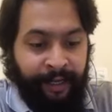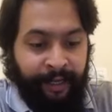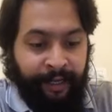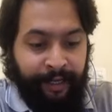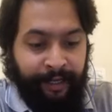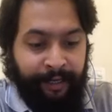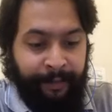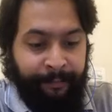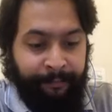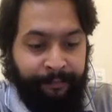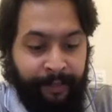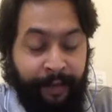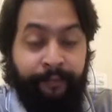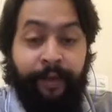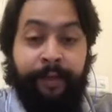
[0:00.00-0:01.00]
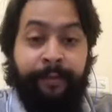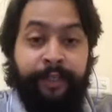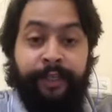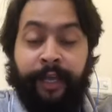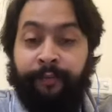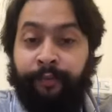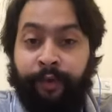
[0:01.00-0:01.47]
I'm very
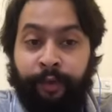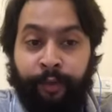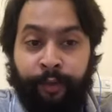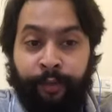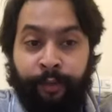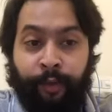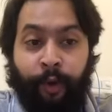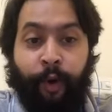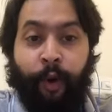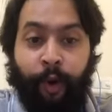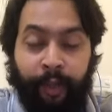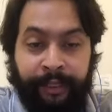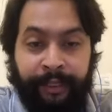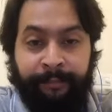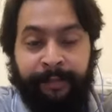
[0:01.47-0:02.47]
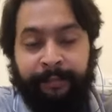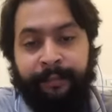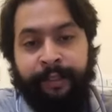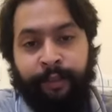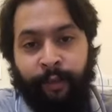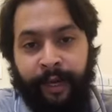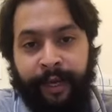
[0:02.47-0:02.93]
much thankful to all the
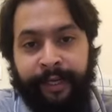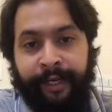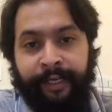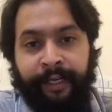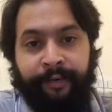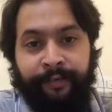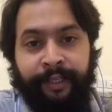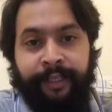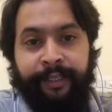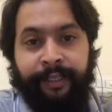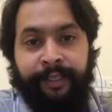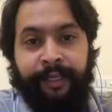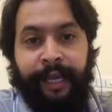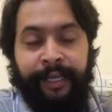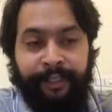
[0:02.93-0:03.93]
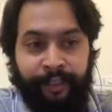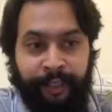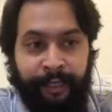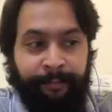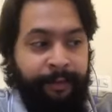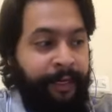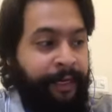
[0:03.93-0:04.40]
members who are connected with the
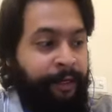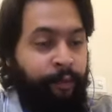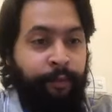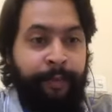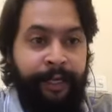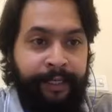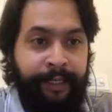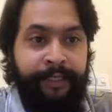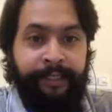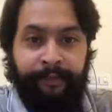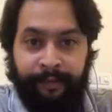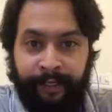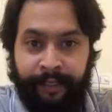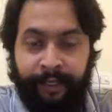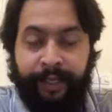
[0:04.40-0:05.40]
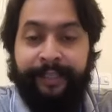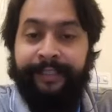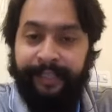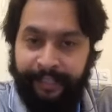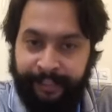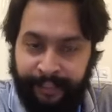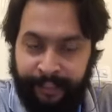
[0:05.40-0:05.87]
HCAP and who made this event a
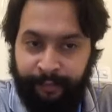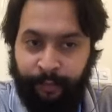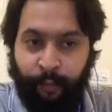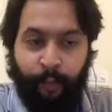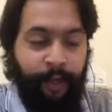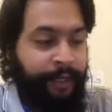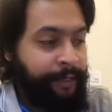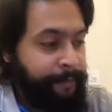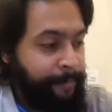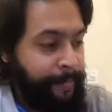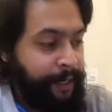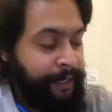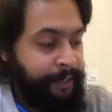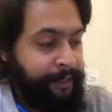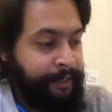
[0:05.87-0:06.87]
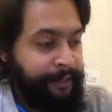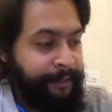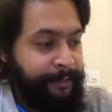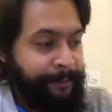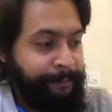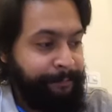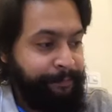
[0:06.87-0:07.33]
successful one. And
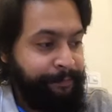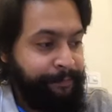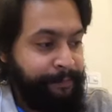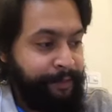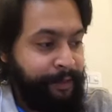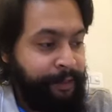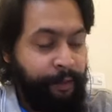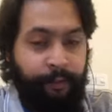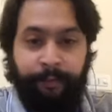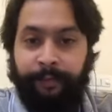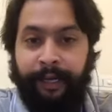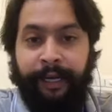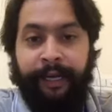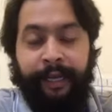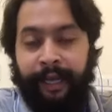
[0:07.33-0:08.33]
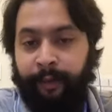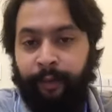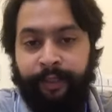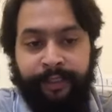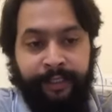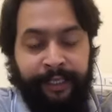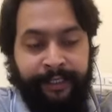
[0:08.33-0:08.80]
I
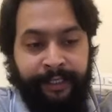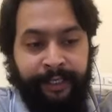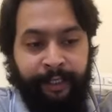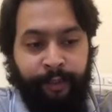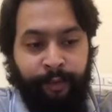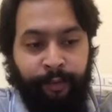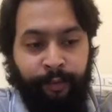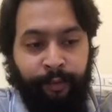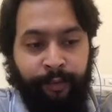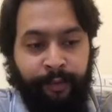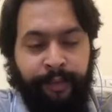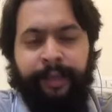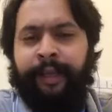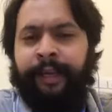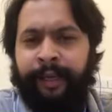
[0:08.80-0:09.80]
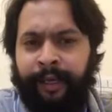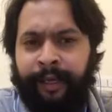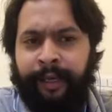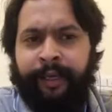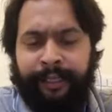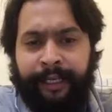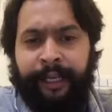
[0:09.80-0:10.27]
was listening to
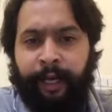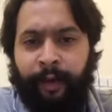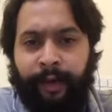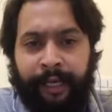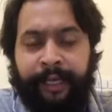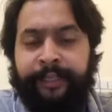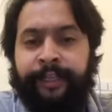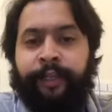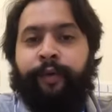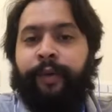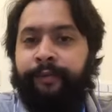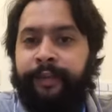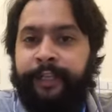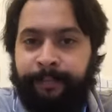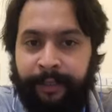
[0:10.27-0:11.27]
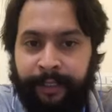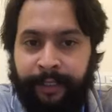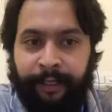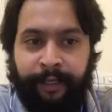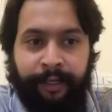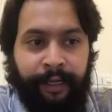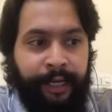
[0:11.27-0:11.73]
till now. I listen to every
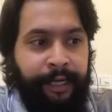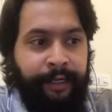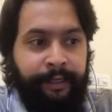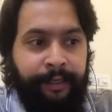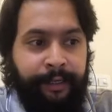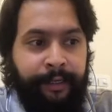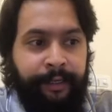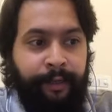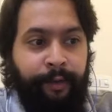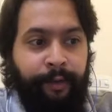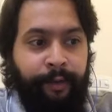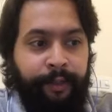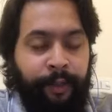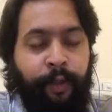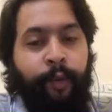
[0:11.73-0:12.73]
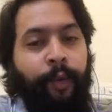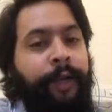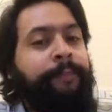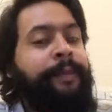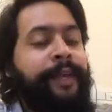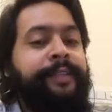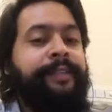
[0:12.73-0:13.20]
speaker, and
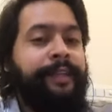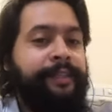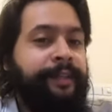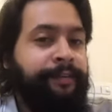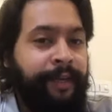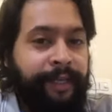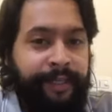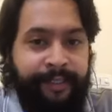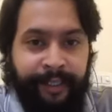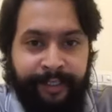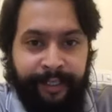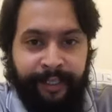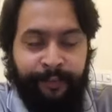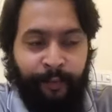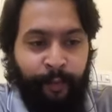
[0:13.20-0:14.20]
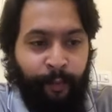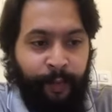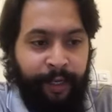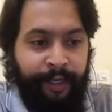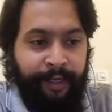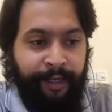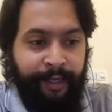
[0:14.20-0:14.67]
what makes this event a successful
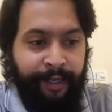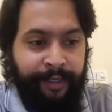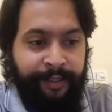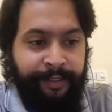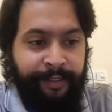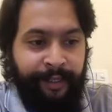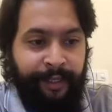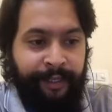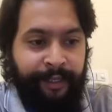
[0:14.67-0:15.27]
one is